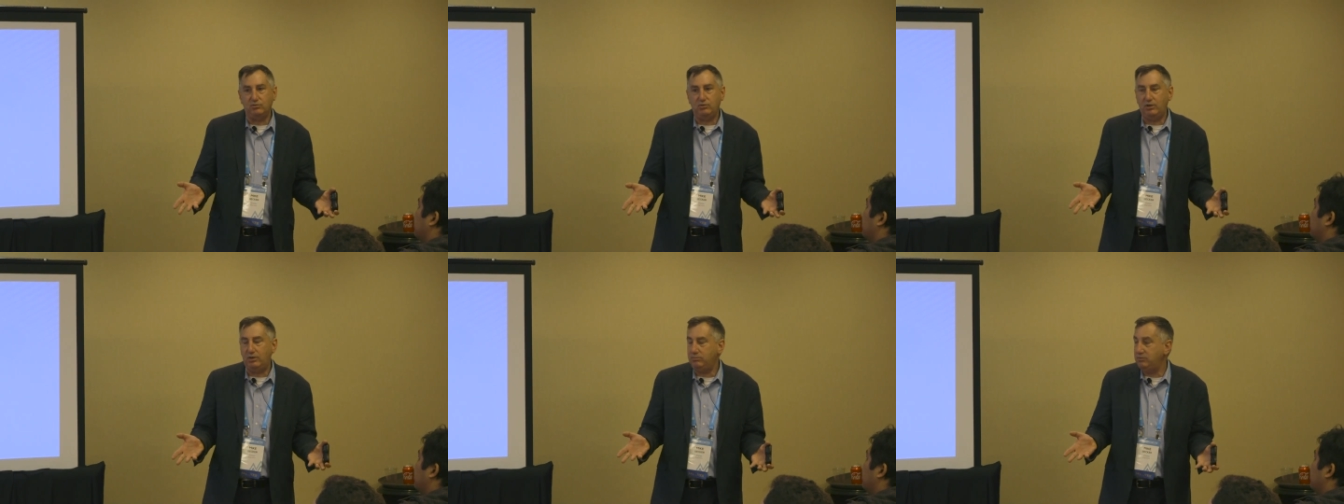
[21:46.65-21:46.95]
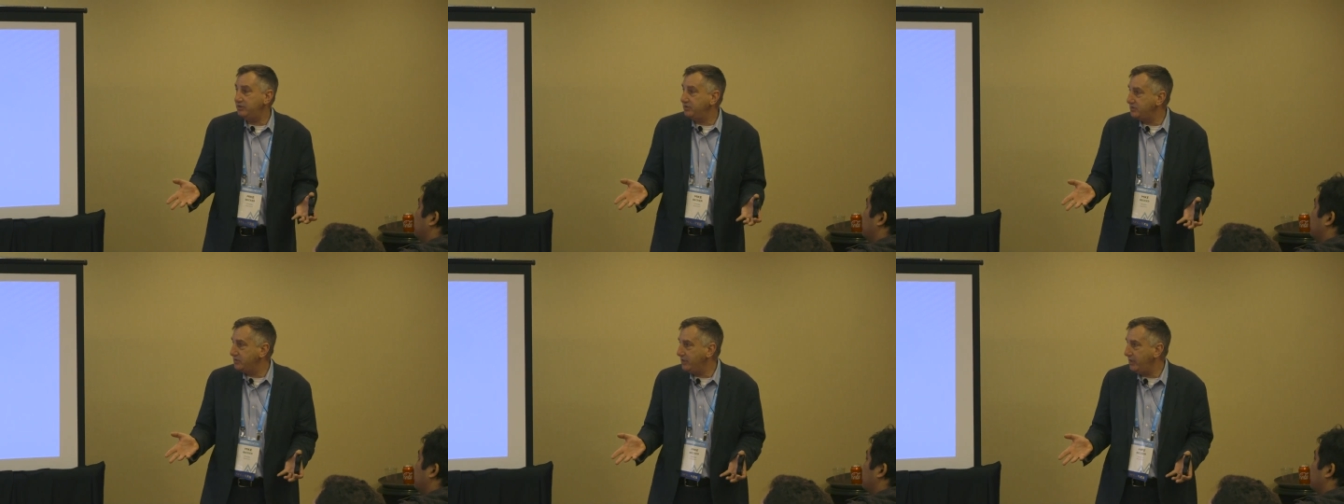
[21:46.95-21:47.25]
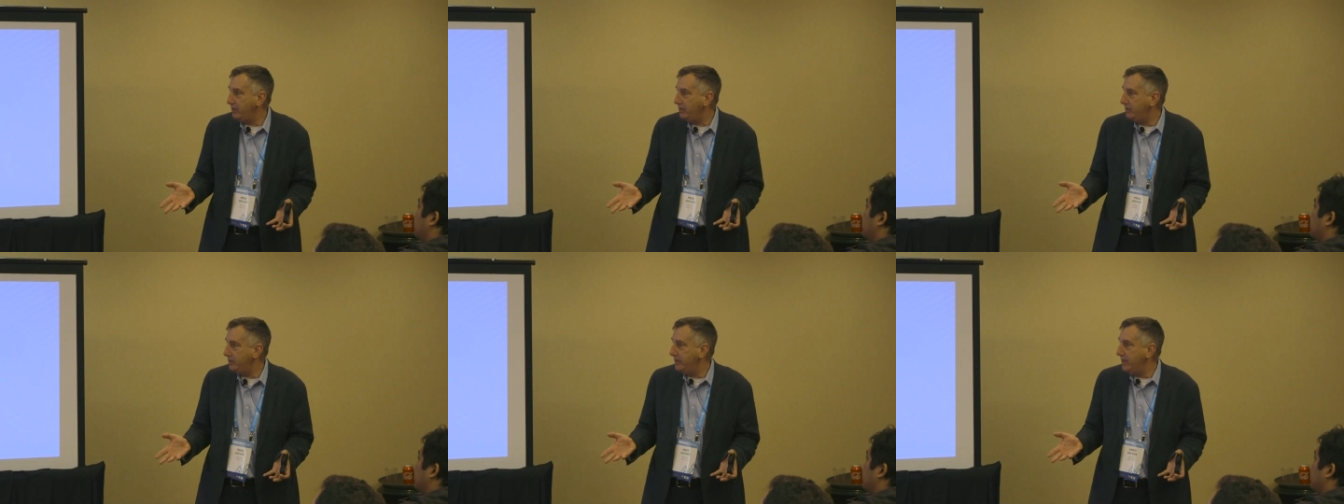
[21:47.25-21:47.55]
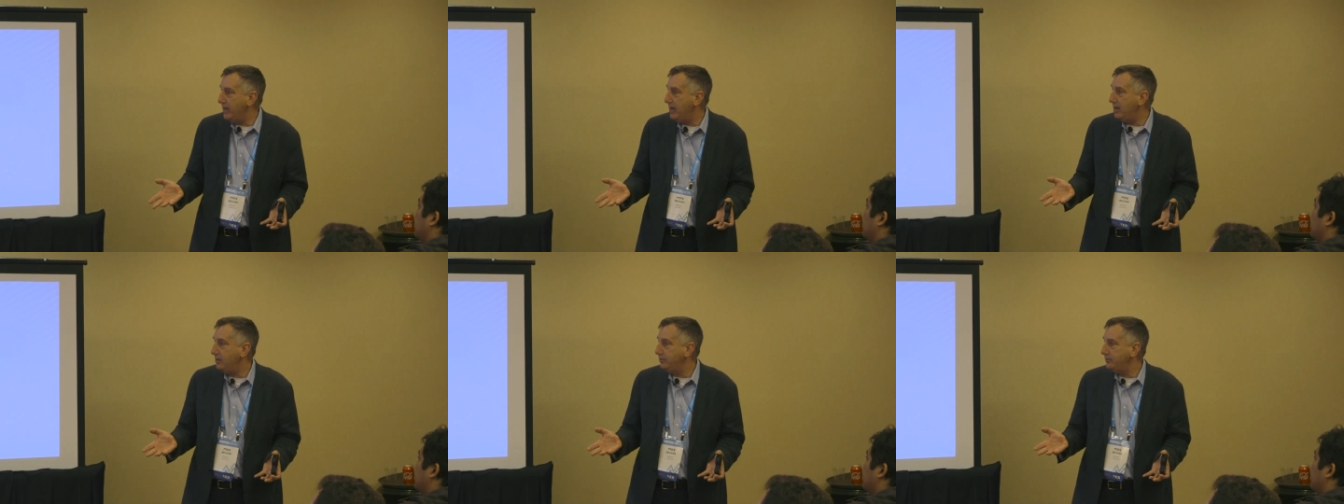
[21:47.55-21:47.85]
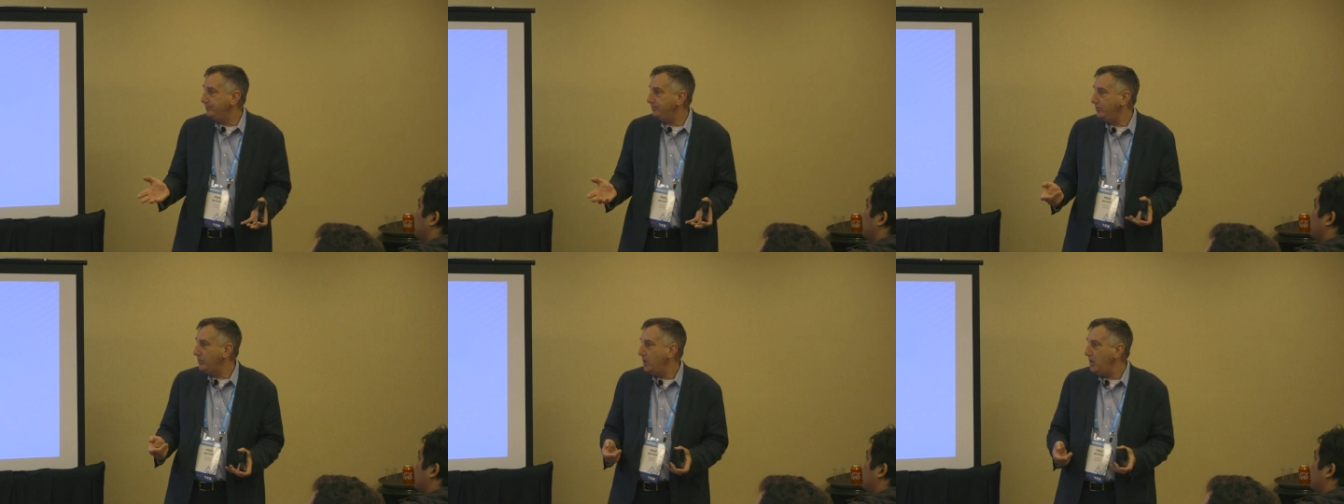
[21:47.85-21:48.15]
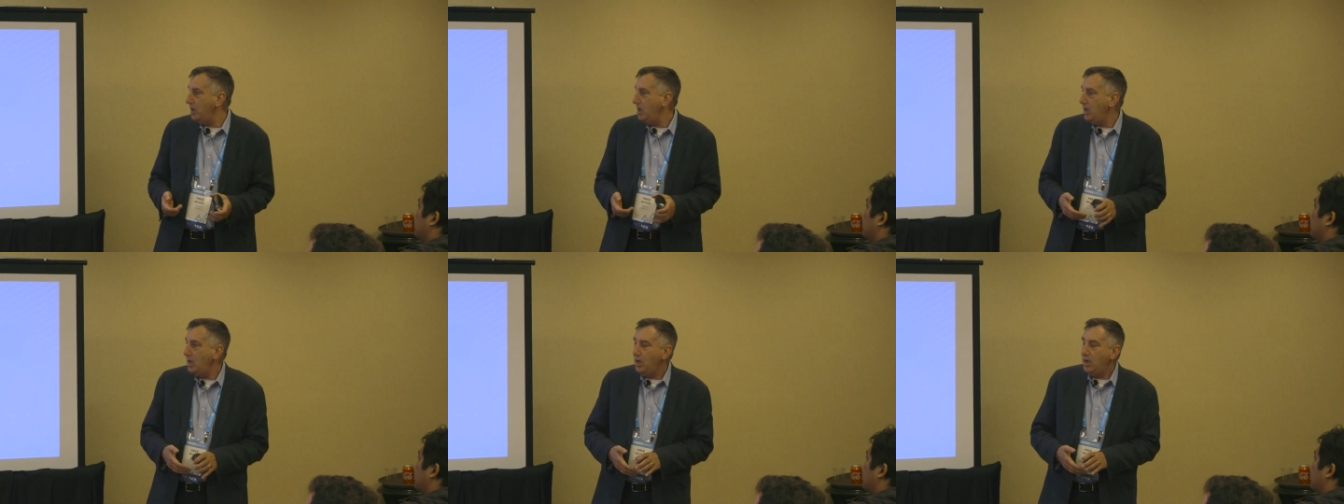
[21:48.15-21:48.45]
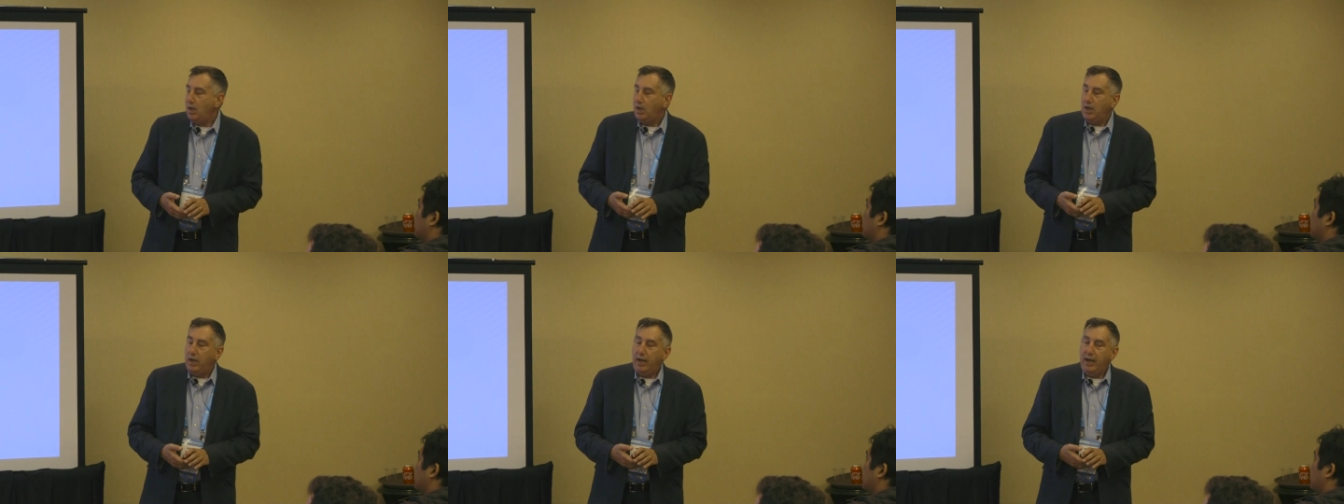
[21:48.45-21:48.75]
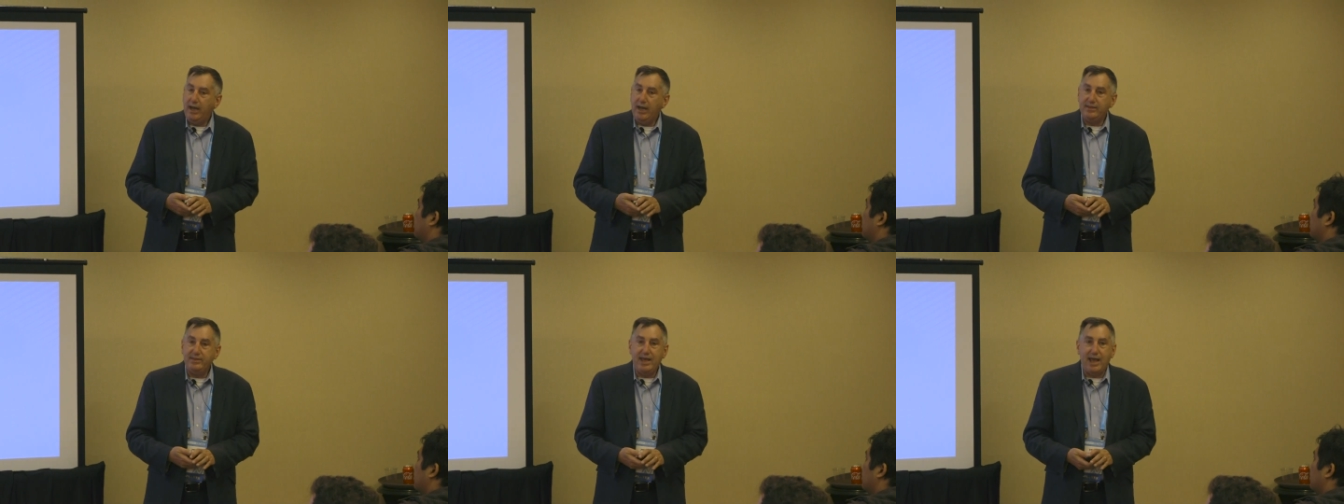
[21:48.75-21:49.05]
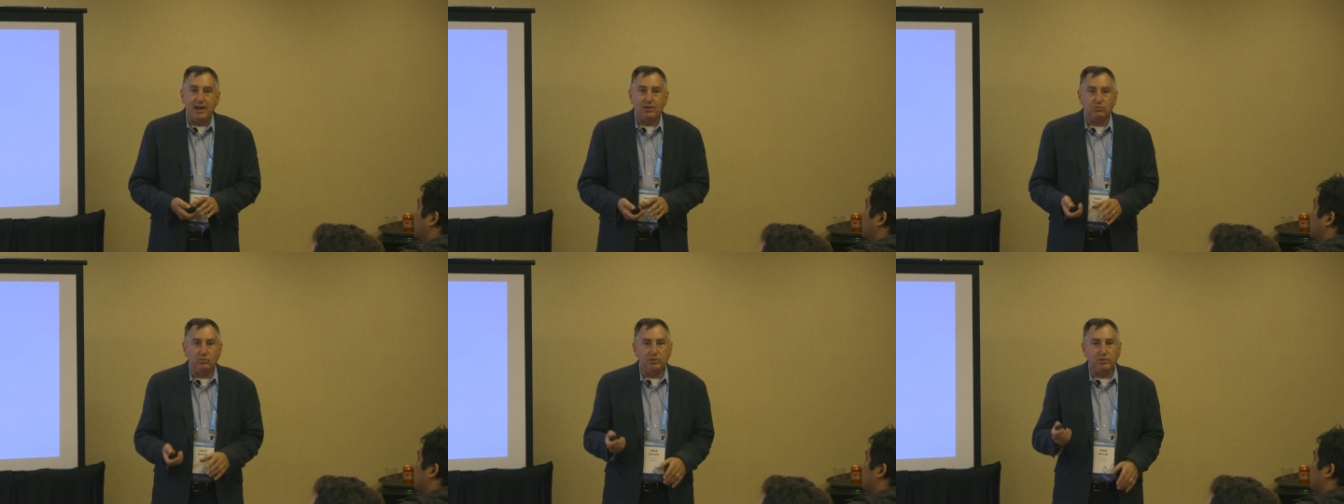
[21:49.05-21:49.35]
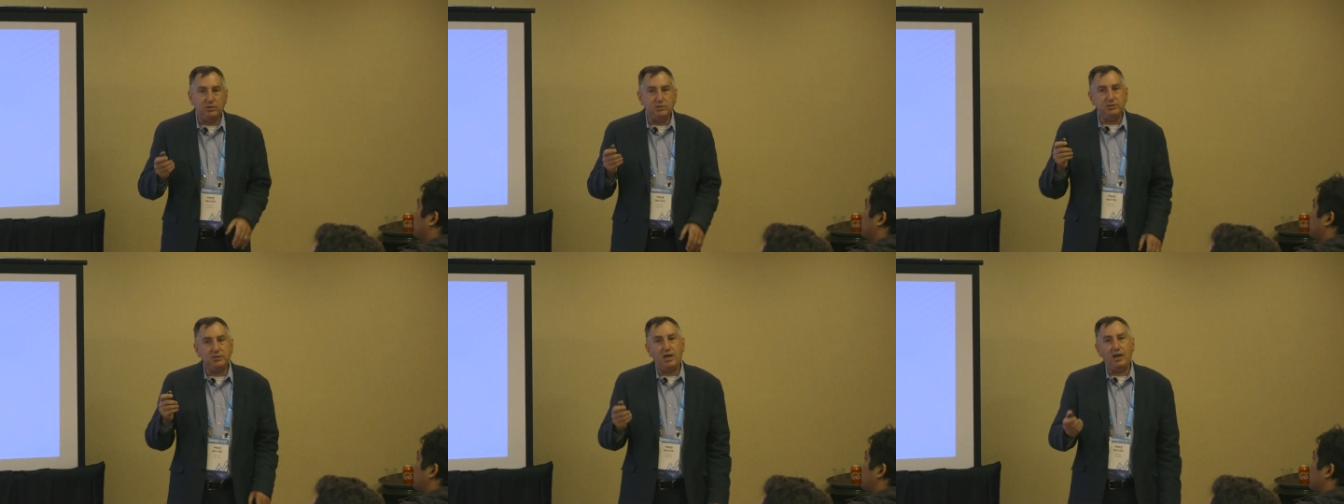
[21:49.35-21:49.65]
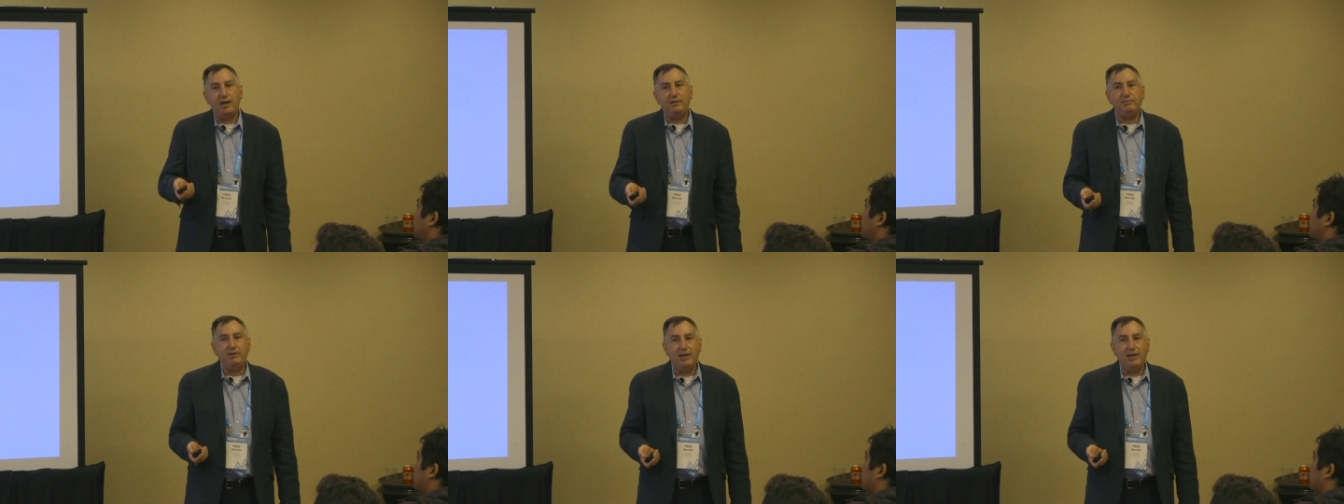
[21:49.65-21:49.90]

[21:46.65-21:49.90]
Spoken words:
and we're able to scale it out. And that real-time